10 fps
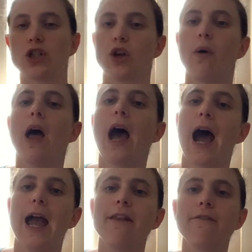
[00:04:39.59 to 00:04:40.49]
So
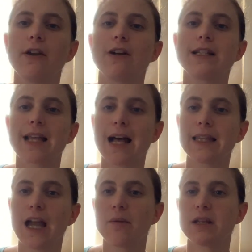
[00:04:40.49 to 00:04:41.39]
I had to figure out
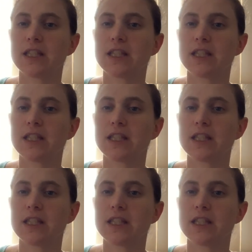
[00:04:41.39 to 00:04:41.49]
exactly how many